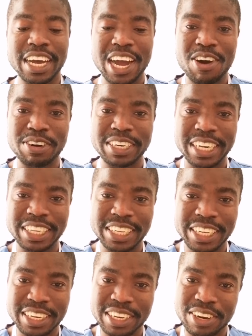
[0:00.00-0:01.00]
counter
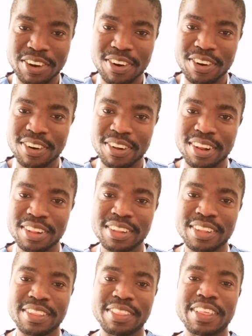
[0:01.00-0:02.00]
check all
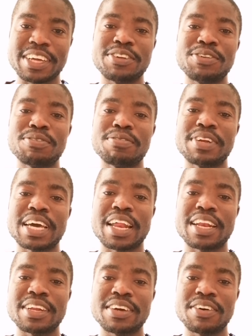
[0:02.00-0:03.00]
that you've done.
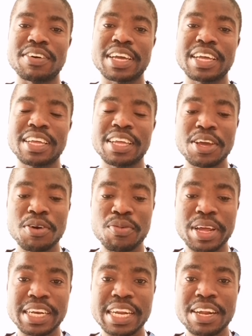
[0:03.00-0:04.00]
Okay,
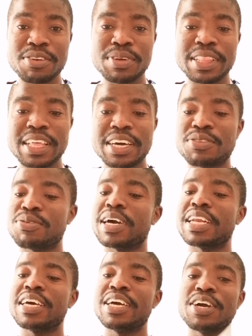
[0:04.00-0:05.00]
when done with that
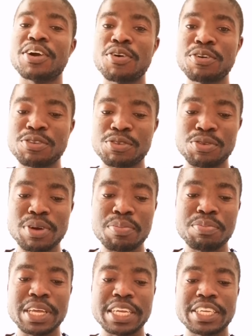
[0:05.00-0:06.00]
one, go to your
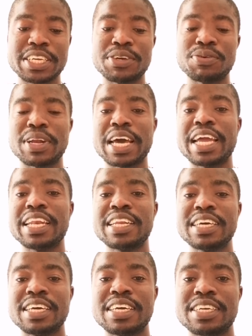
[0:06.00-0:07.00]
PHQ-9
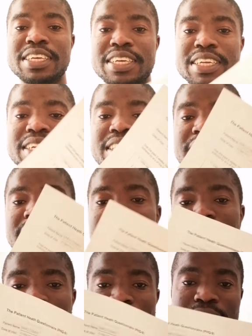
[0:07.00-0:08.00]
sheet.
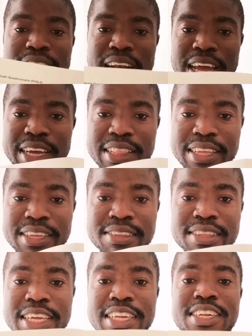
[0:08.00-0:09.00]
It looks like
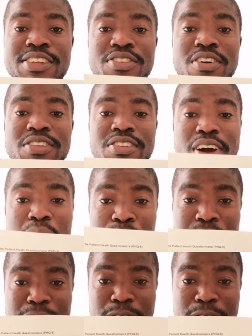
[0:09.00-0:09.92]
this. It is also a